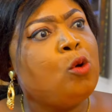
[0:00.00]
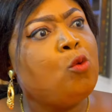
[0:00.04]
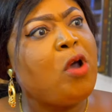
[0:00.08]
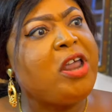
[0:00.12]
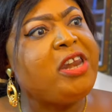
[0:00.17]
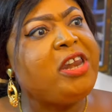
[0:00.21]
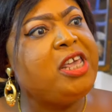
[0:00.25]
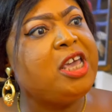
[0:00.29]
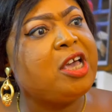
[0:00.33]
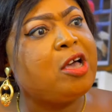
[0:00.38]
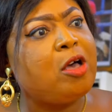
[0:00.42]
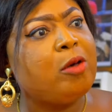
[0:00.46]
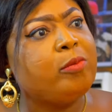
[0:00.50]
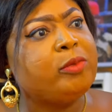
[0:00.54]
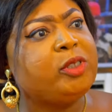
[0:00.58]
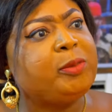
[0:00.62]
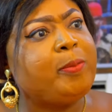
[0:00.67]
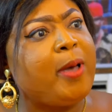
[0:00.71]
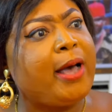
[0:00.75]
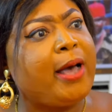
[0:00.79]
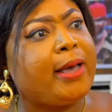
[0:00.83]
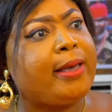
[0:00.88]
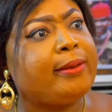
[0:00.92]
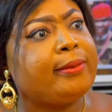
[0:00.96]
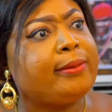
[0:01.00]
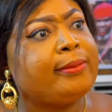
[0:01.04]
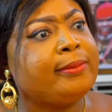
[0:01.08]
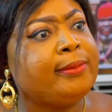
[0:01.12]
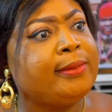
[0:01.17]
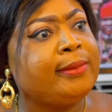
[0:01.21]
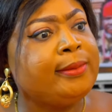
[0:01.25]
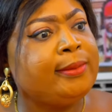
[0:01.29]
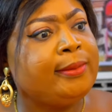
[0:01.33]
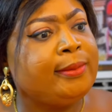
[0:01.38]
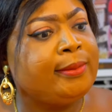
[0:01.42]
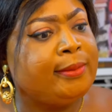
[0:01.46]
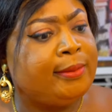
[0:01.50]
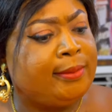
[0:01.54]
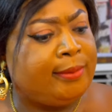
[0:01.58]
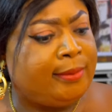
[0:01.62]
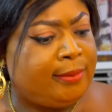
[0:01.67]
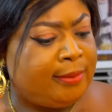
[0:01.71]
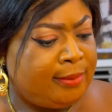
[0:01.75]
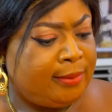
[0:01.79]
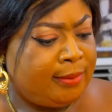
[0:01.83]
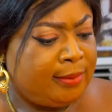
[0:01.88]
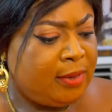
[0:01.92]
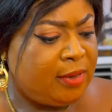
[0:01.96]
when he comes back.
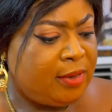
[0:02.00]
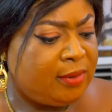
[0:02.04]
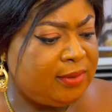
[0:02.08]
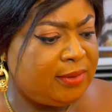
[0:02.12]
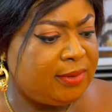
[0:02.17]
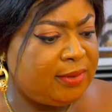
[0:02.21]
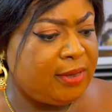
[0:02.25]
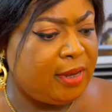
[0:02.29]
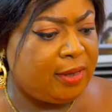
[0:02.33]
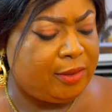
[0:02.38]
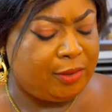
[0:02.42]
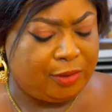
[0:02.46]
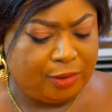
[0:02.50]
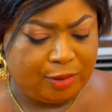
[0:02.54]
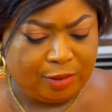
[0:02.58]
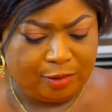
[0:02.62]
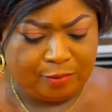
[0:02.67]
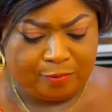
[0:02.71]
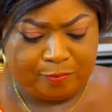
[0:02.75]
Nonsense.